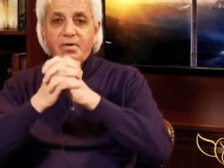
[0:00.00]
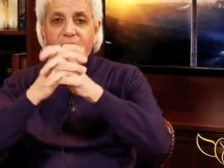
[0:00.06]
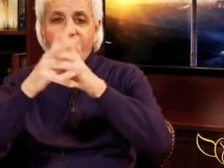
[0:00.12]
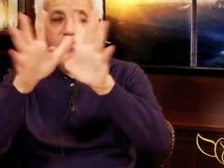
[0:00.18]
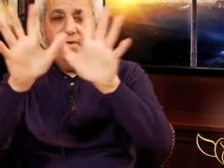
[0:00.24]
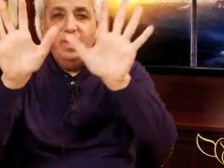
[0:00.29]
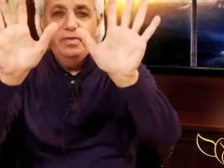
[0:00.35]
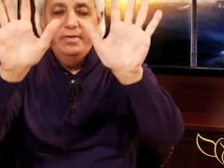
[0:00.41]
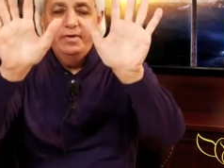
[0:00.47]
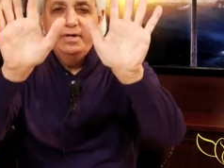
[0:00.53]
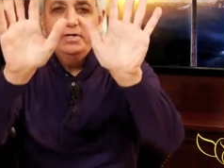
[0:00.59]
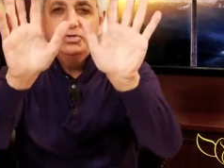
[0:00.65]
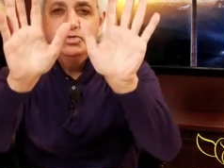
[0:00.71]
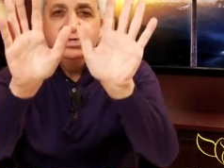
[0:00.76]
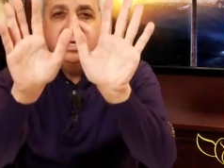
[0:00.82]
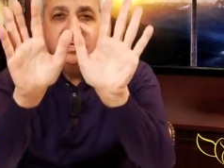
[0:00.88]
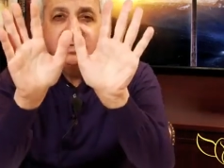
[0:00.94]
Father,
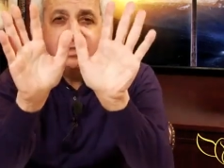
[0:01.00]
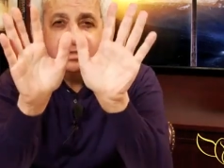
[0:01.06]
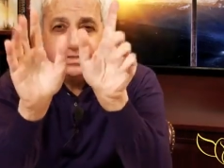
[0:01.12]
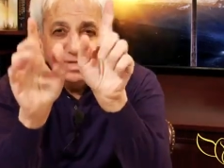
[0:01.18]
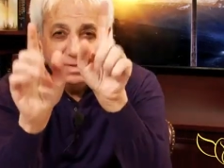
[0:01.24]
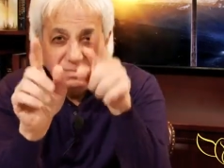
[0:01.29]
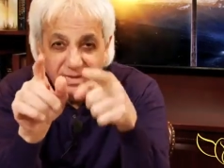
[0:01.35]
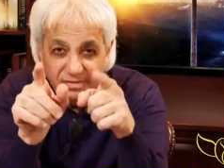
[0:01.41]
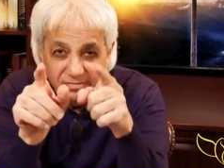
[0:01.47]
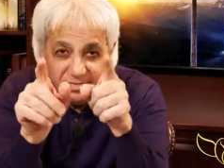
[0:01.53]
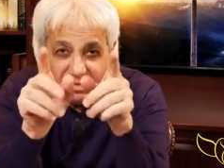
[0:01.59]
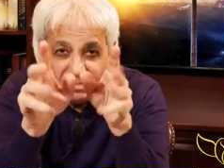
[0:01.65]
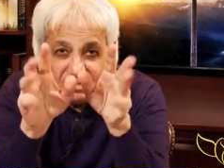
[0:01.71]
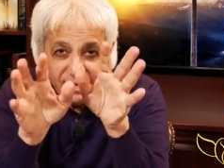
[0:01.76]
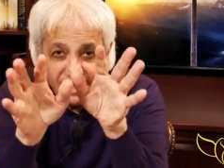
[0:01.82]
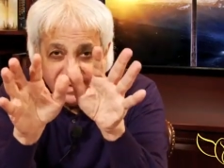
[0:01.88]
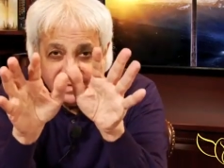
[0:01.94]
in Jesus' name, give
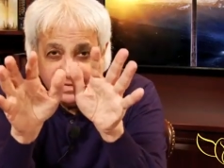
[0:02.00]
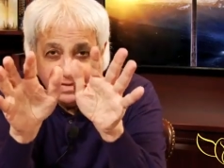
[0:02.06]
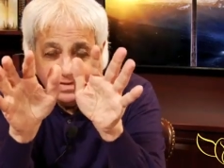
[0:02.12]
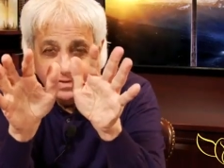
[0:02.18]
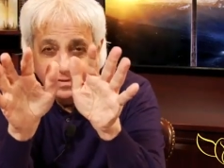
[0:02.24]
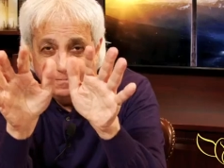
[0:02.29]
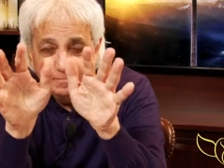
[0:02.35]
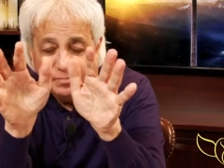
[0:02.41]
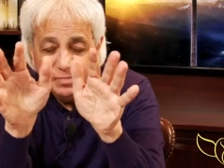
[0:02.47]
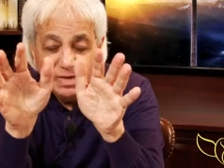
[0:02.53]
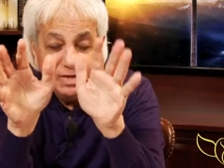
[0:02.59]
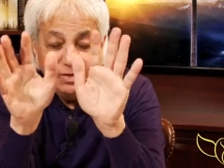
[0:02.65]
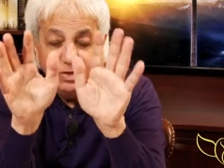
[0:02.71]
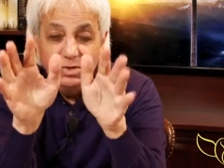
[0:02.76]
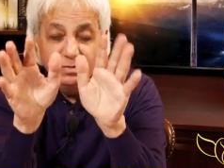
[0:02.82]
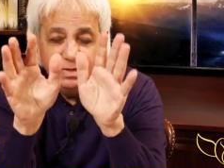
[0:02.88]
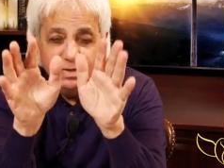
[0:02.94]
them that.
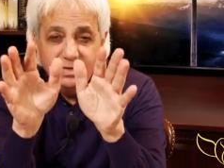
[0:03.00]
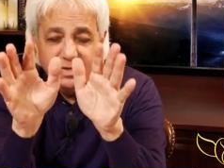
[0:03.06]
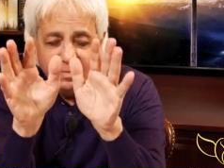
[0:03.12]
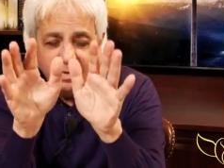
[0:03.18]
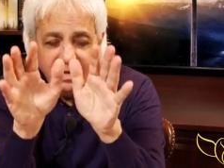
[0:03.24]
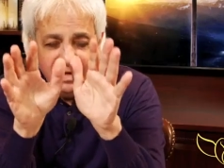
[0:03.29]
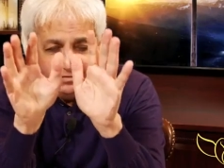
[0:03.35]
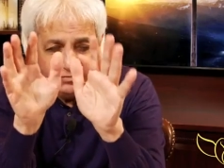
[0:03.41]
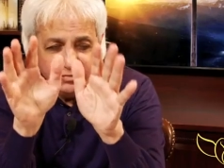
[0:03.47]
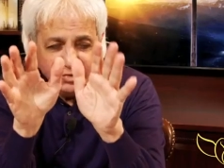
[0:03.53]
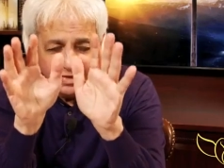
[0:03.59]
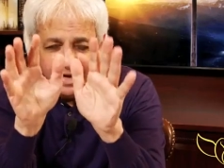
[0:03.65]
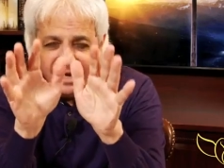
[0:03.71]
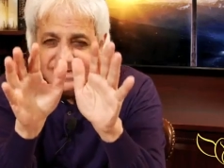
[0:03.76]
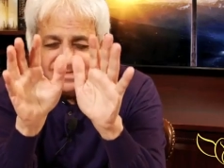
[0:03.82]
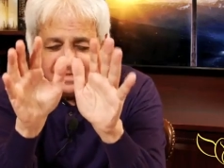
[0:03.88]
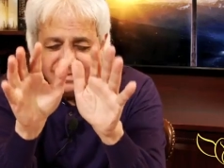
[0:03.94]
Yes. You, come on, lift
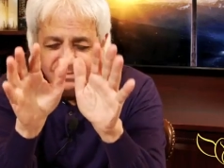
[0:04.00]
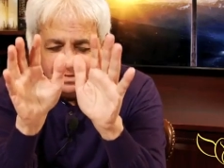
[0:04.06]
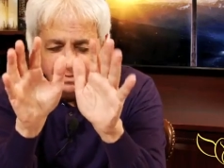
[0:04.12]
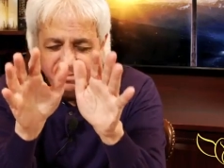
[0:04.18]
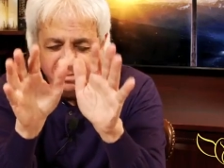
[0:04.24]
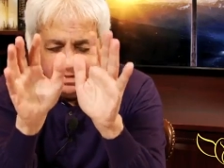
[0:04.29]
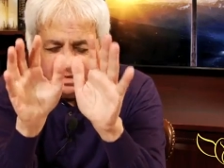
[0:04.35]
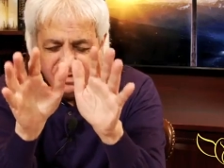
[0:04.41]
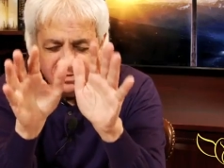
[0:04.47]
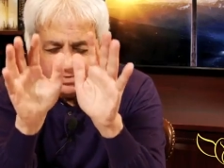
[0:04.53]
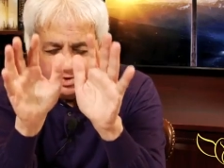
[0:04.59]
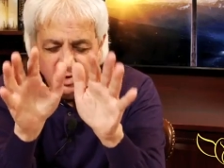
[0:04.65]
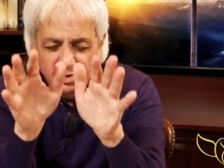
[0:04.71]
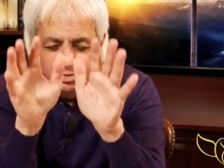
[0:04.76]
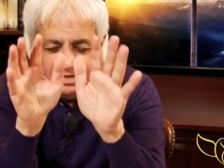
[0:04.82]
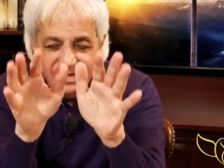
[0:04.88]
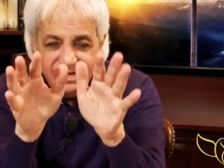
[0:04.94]
your hands and because
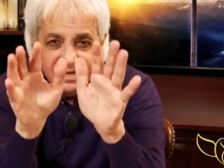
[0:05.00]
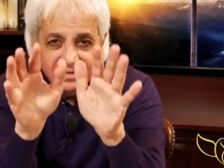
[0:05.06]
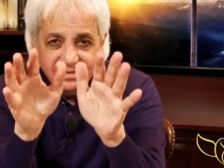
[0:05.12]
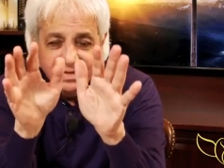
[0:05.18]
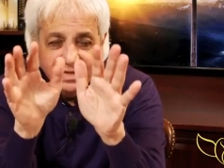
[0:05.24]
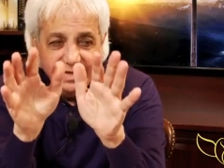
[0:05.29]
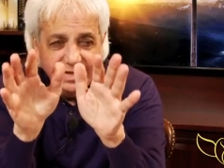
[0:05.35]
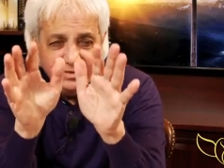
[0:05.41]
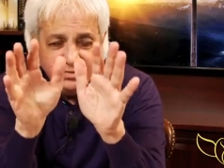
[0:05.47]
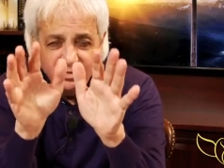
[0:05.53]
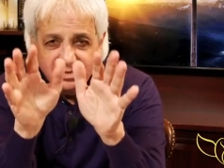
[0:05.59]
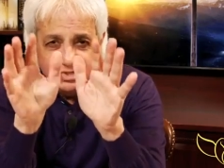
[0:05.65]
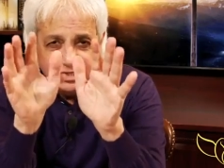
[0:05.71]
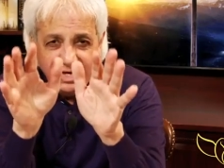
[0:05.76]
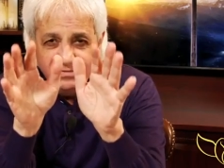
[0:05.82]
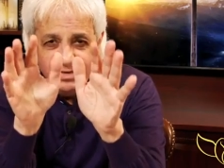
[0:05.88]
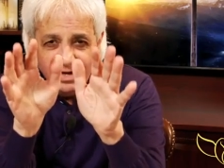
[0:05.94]
you need it. It
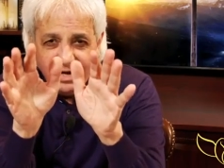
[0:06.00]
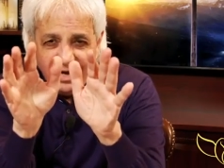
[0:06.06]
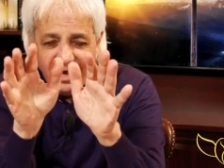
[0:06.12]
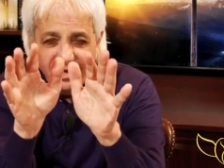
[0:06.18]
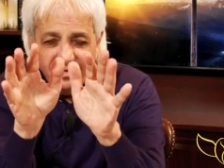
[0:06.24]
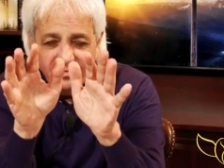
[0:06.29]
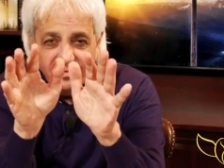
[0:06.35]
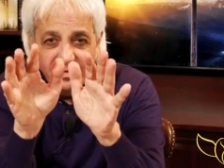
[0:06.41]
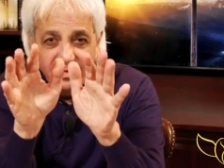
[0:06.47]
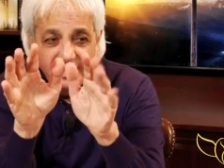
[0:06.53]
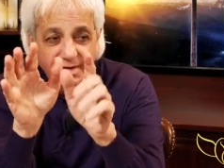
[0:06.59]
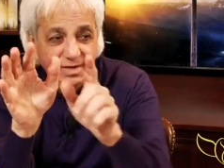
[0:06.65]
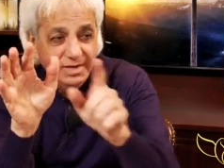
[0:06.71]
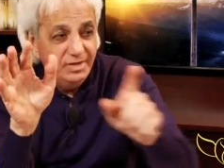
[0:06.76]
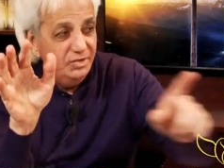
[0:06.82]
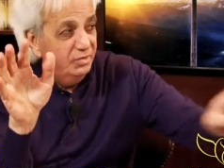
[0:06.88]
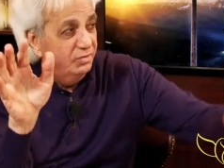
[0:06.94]
could save your life.
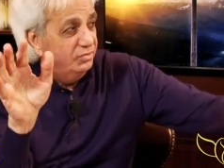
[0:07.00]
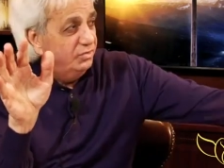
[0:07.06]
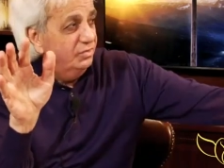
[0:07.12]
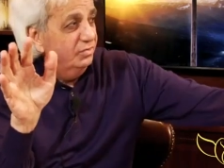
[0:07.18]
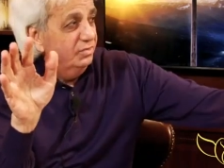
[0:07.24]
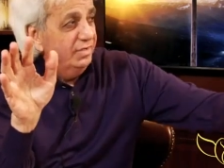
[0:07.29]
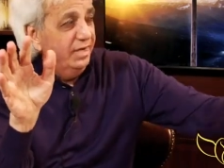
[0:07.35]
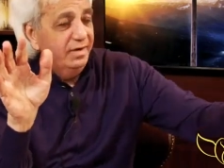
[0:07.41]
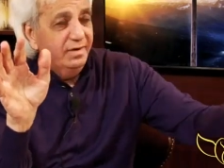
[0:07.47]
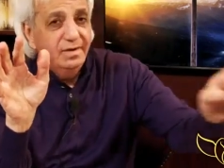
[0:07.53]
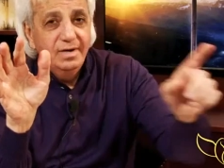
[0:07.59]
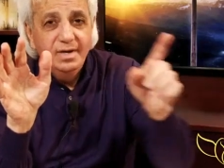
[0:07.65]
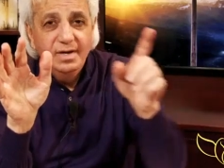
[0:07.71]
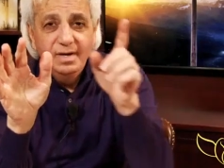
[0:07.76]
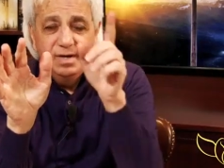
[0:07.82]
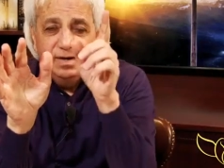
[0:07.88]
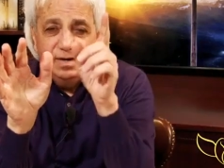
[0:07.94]
And you too yes, there.
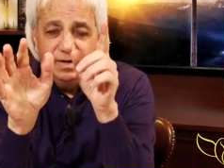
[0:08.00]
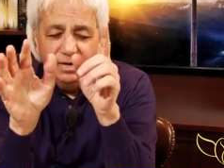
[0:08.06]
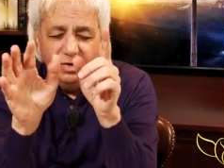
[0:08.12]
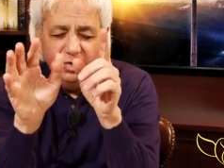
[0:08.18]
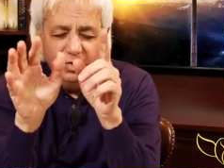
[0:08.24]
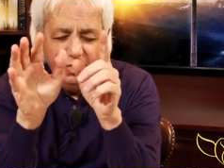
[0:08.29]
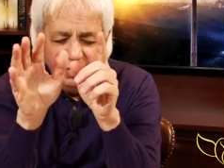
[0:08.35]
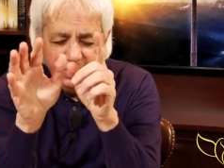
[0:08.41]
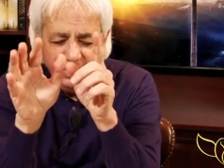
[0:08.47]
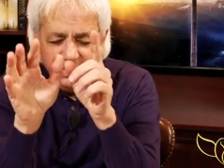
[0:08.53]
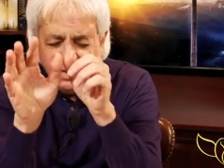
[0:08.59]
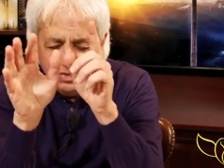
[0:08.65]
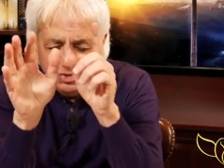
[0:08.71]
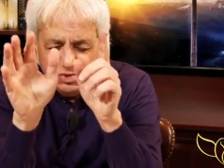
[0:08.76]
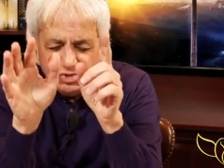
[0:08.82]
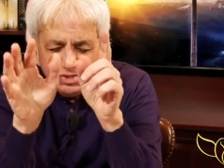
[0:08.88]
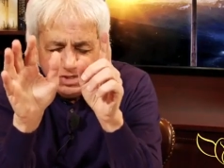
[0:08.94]
Lord. Lord,
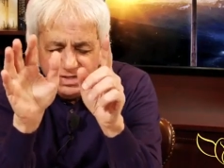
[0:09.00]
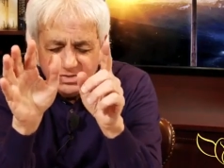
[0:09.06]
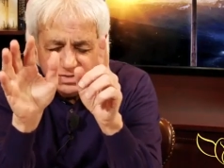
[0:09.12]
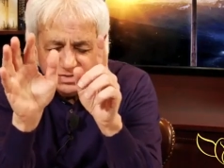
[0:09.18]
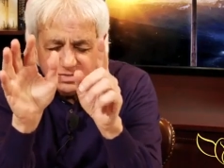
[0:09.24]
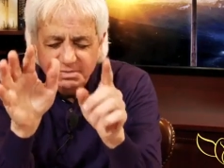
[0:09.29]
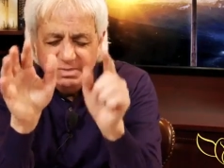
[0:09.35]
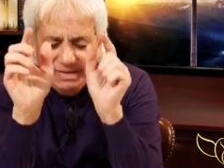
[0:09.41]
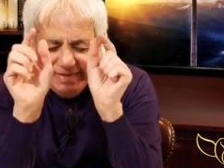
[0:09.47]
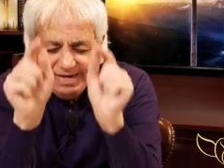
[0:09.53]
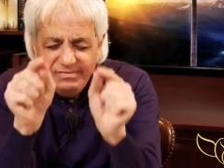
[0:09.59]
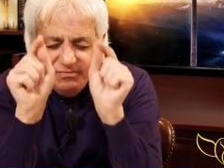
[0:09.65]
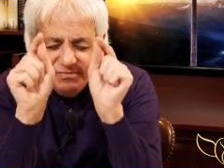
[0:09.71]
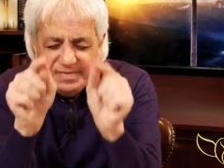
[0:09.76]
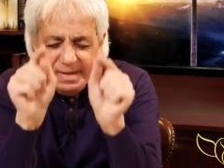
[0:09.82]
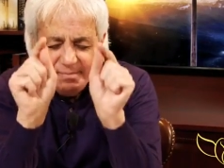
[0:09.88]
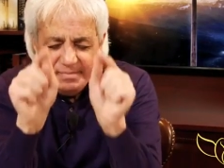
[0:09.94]
in Jesus,
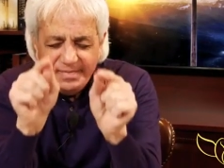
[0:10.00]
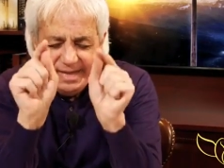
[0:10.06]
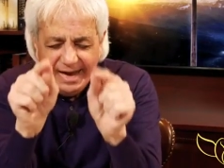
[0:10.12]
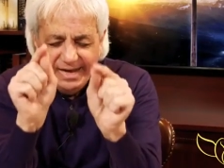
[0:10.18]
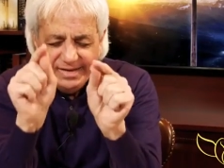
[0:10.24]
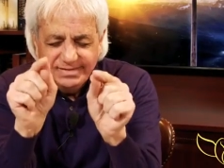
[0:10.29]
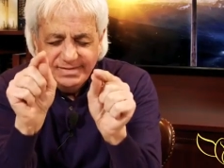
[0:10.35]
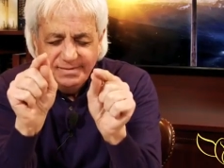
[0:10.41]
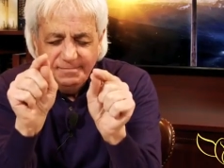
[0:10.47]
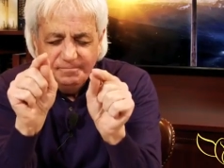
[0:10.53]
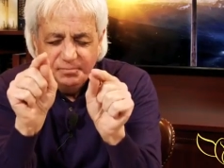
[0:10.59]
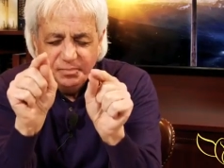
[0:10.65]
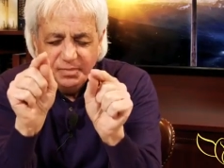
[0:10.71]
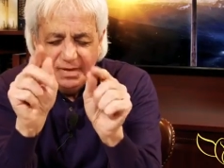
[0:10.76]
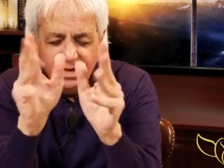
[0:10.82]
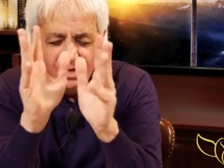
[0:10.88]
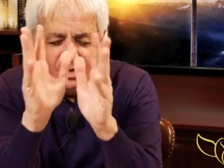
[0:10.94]
give them that.
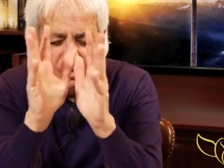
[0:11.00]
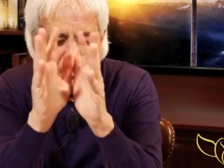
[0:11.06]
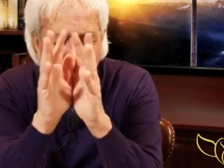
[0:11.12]
Yes.